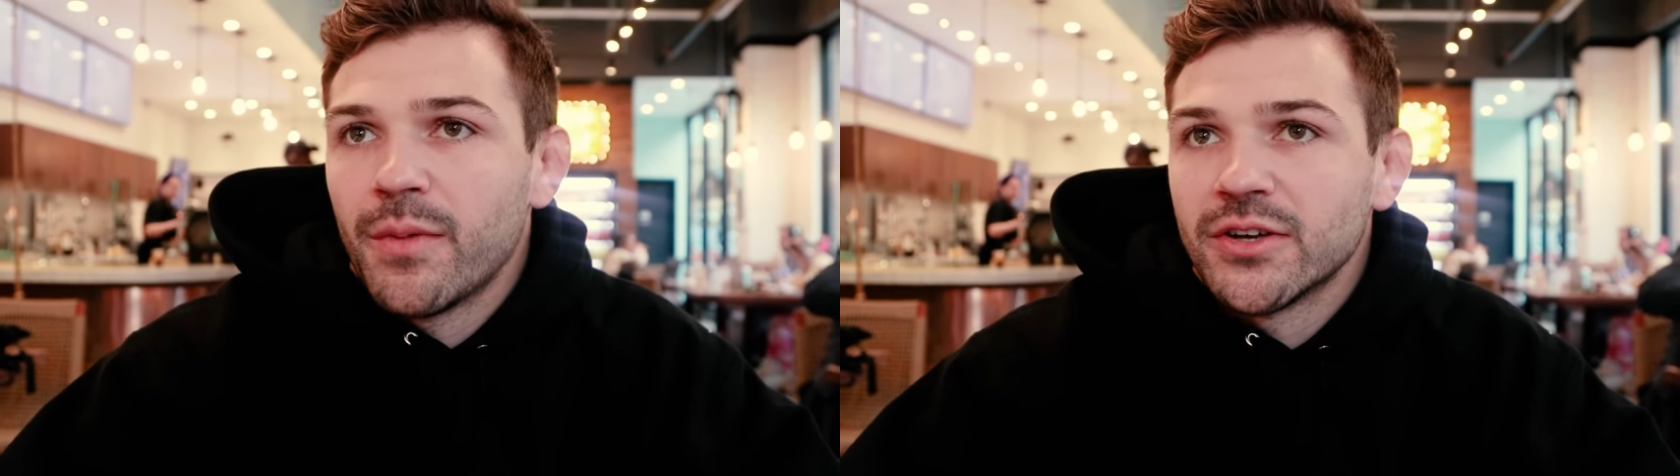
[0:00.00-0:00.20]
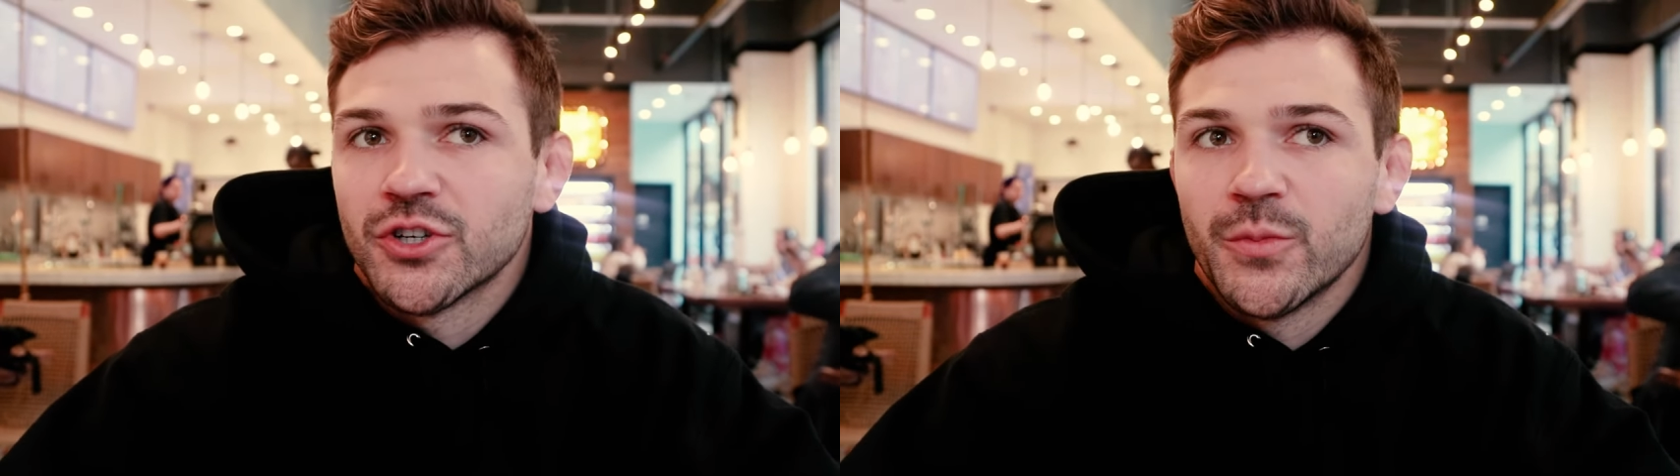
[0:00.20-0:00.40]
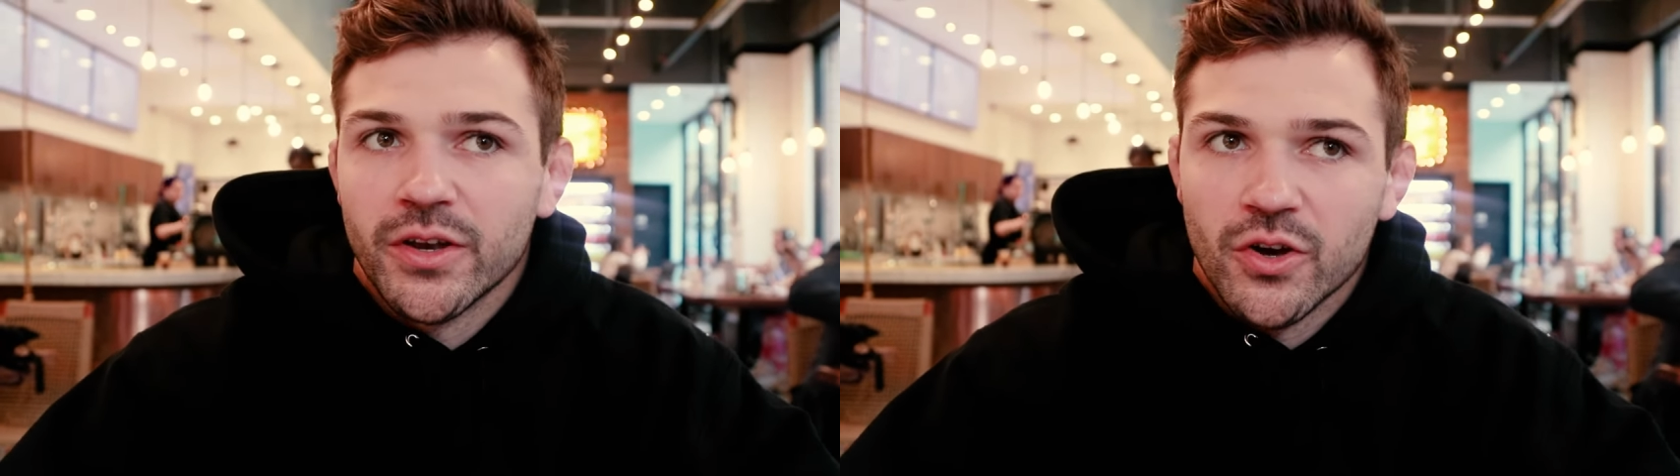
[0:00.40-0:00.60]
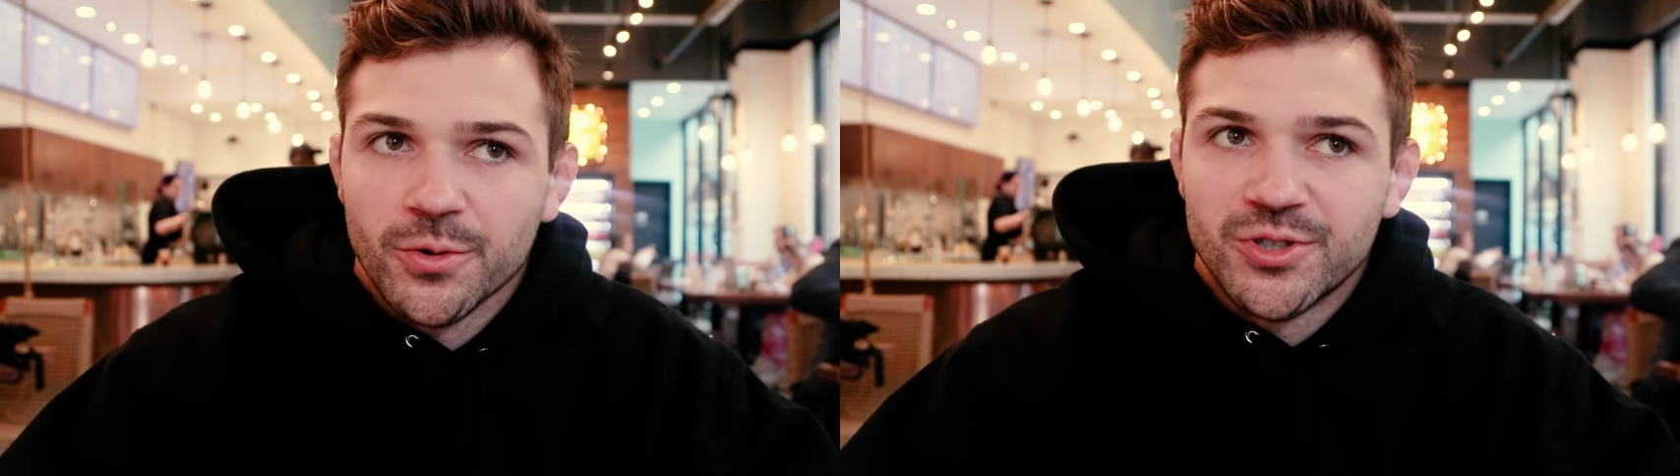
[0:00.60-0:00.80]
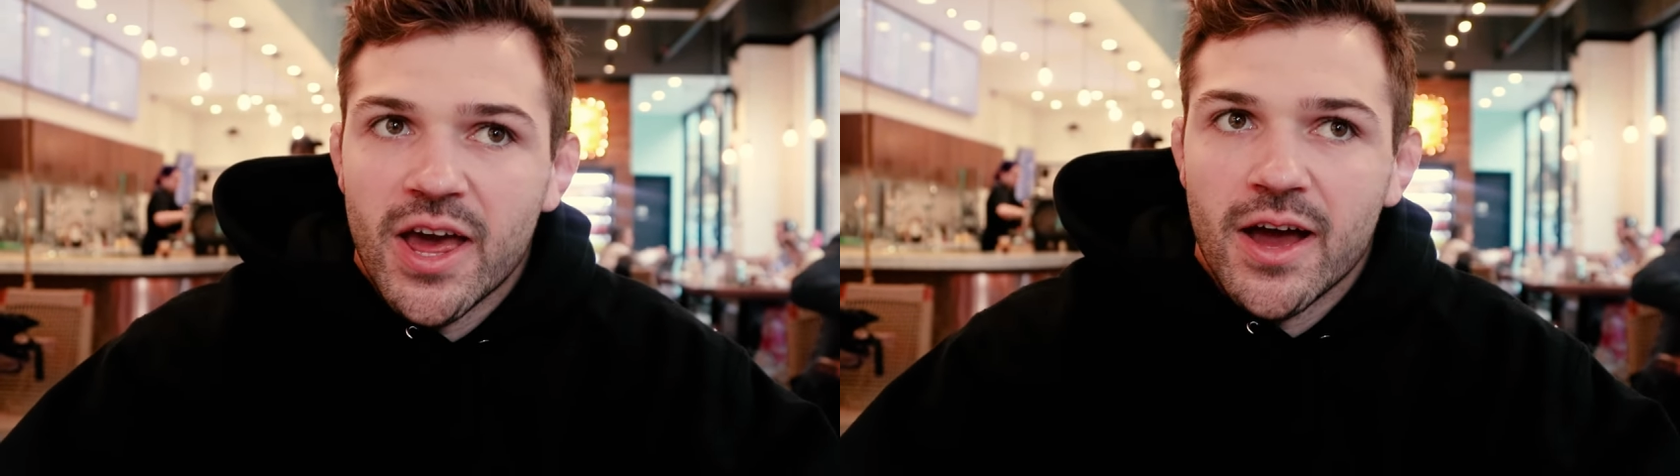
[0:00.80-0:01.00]
my Serbian
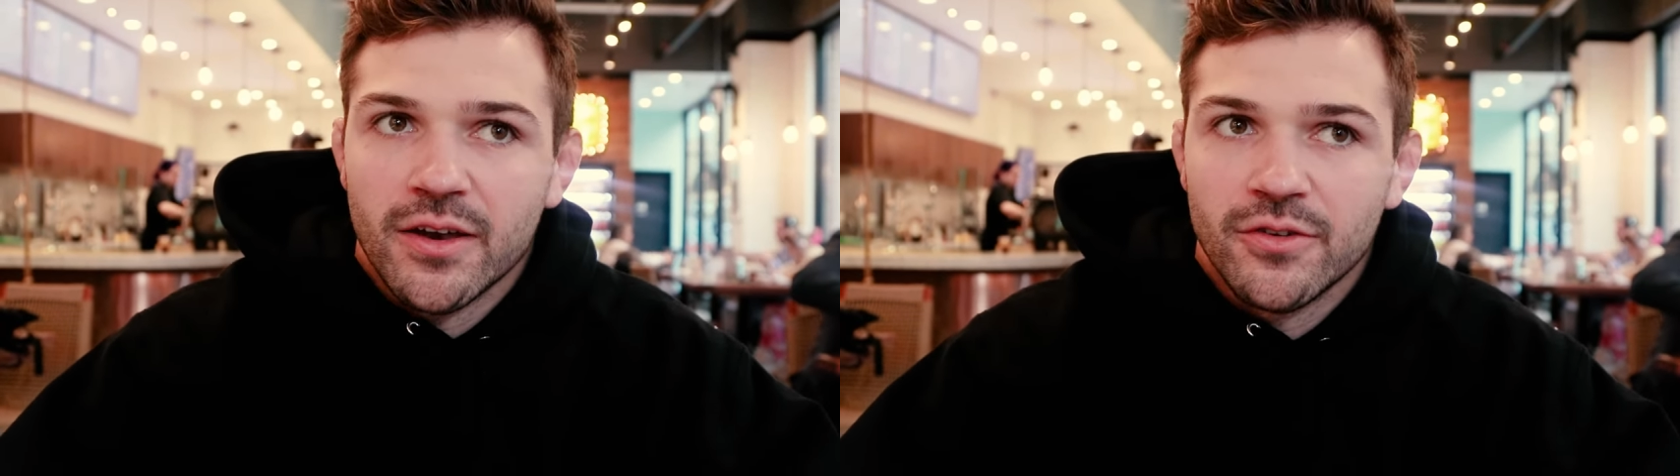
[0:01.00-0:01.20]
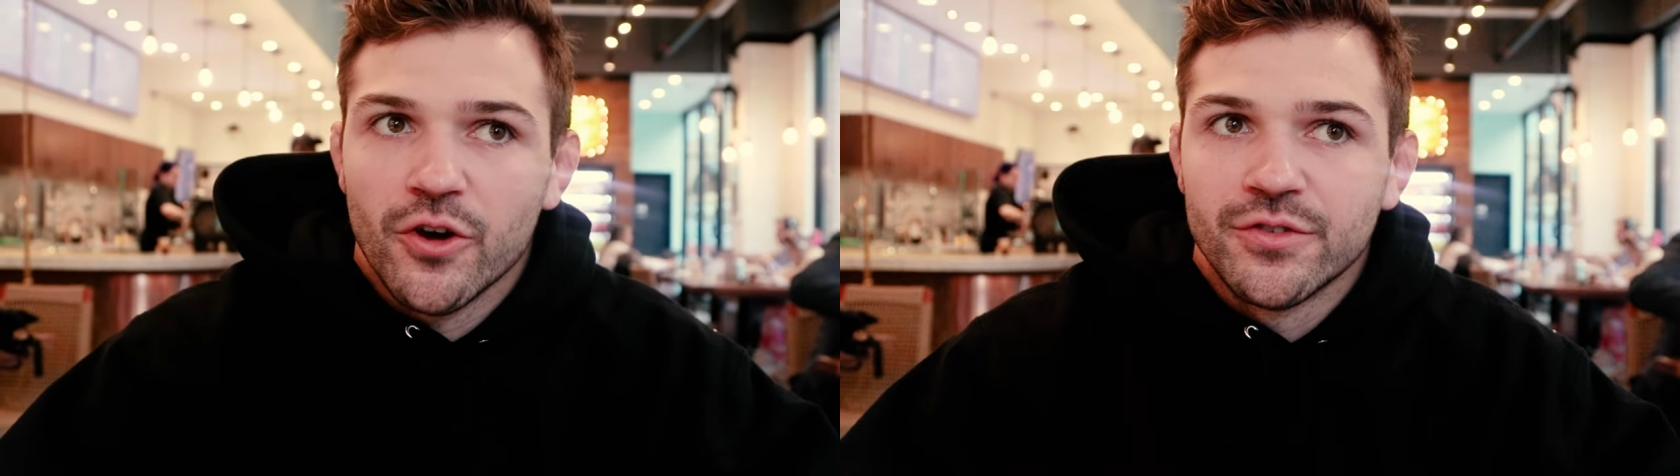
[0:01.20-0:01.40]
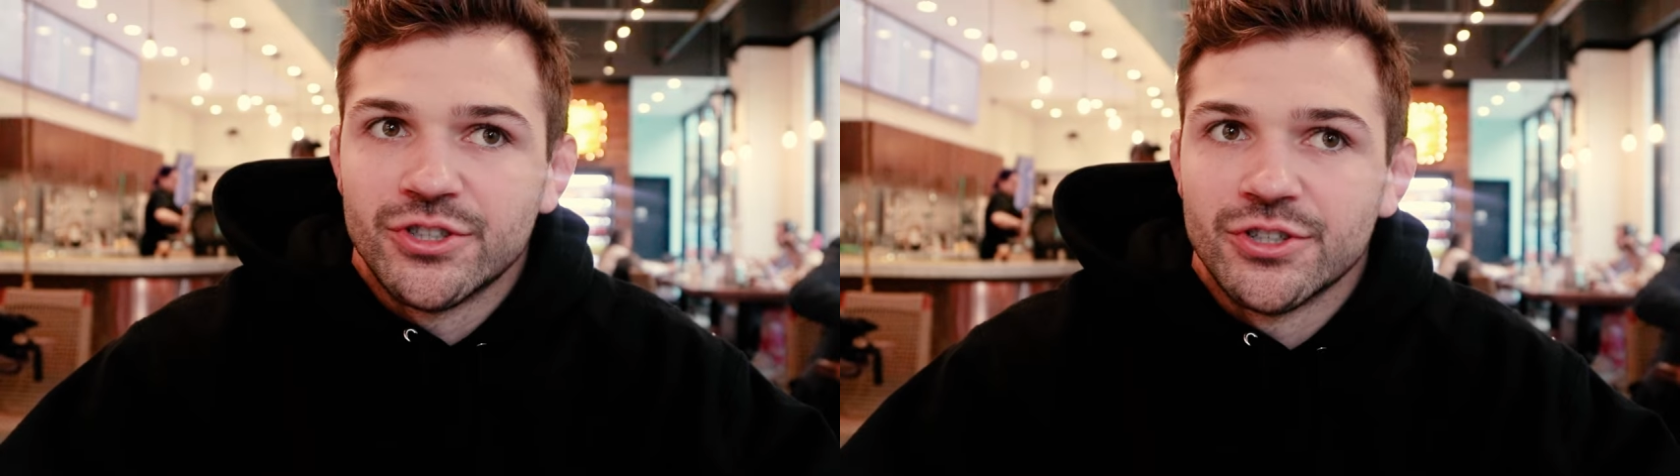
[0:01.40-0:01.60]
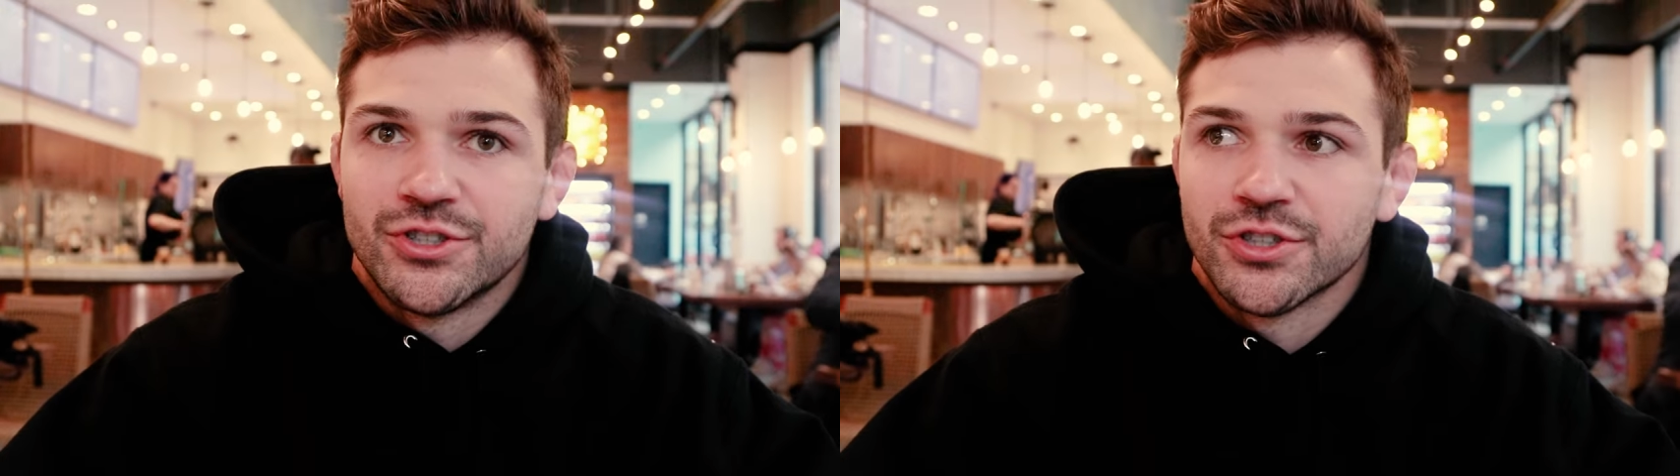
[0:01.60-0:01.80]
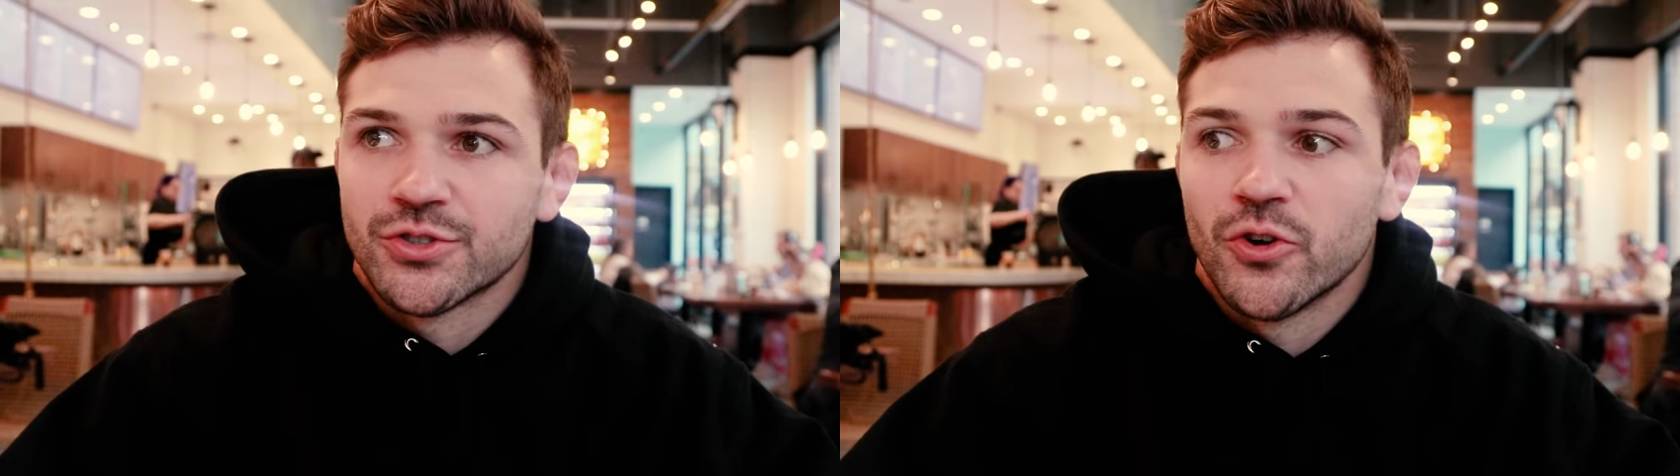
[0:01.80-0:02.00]
coach Dan
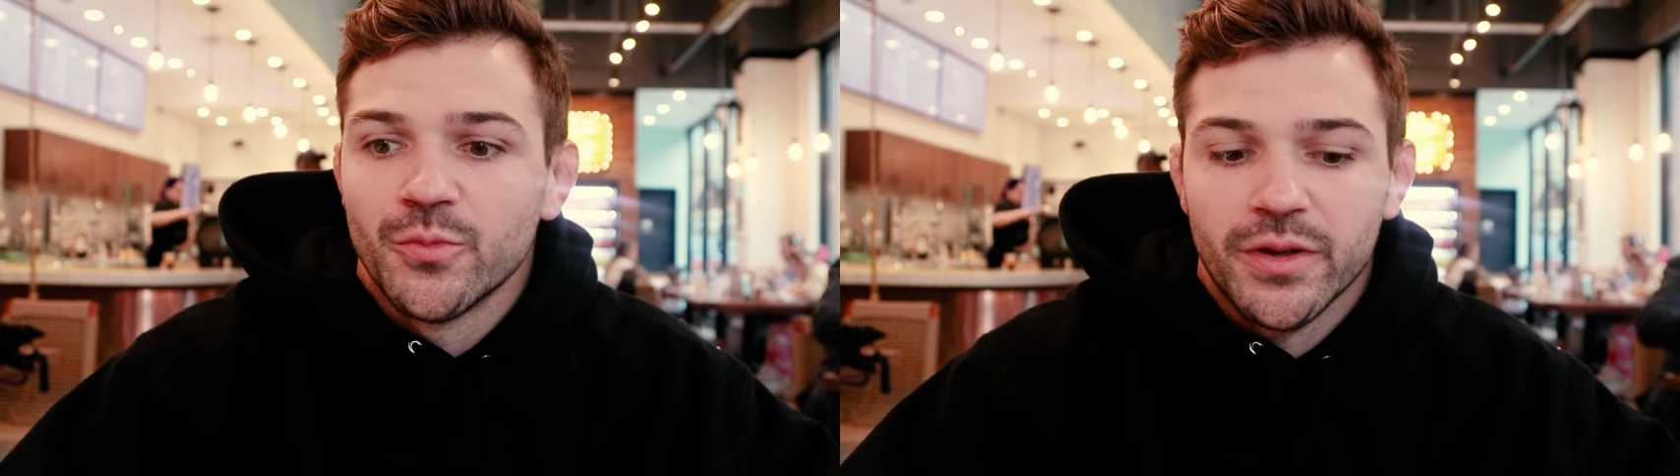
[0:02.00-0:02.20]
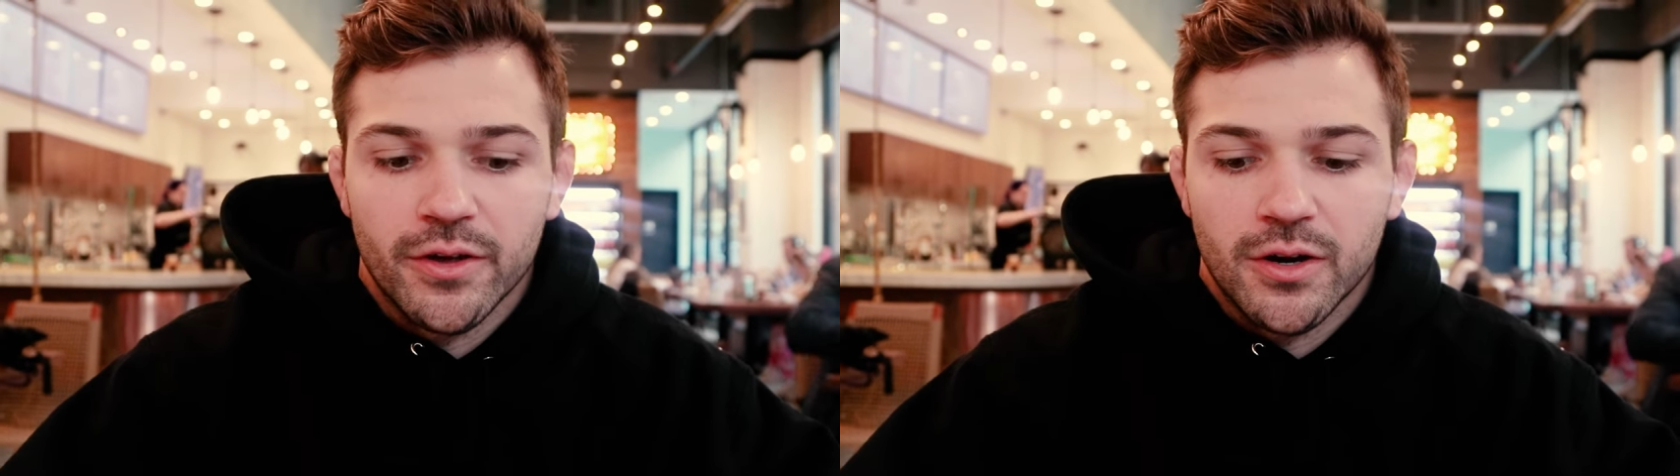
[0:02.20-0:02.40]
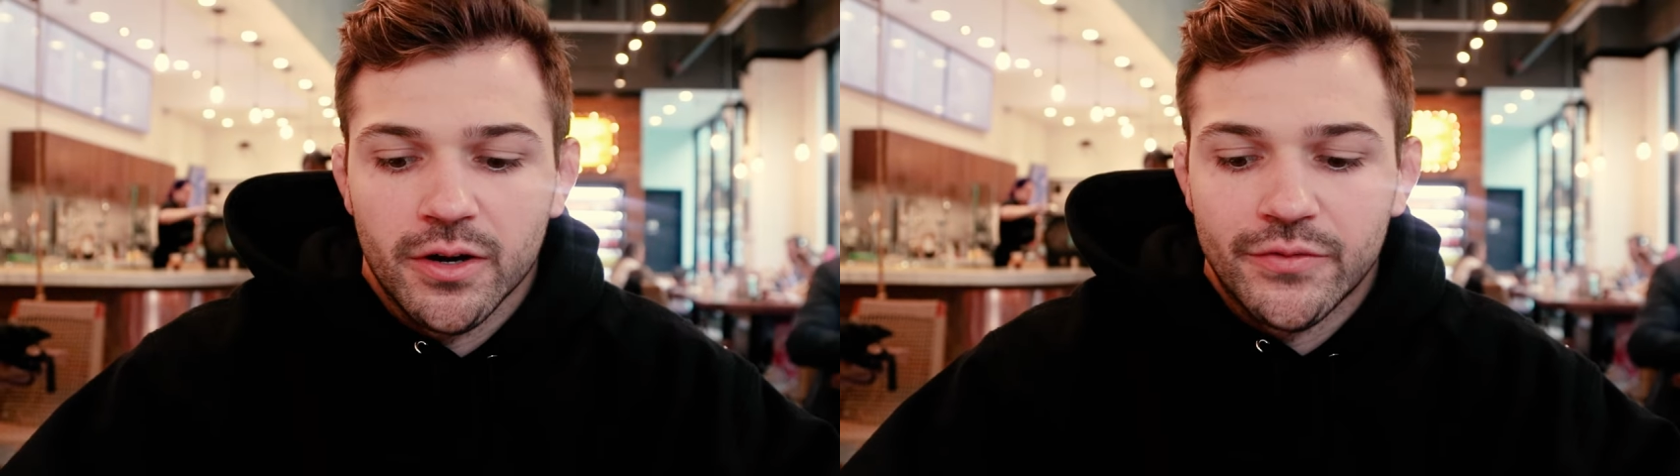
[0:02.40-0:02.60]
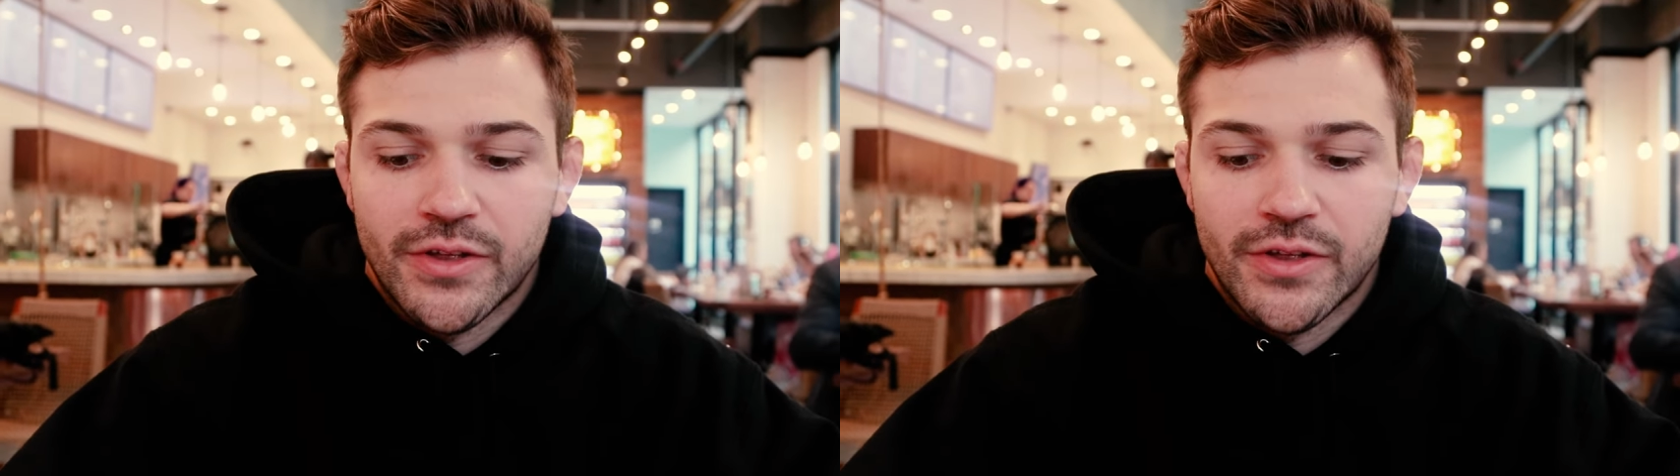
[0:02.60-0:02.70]
Jovicic just told me uh,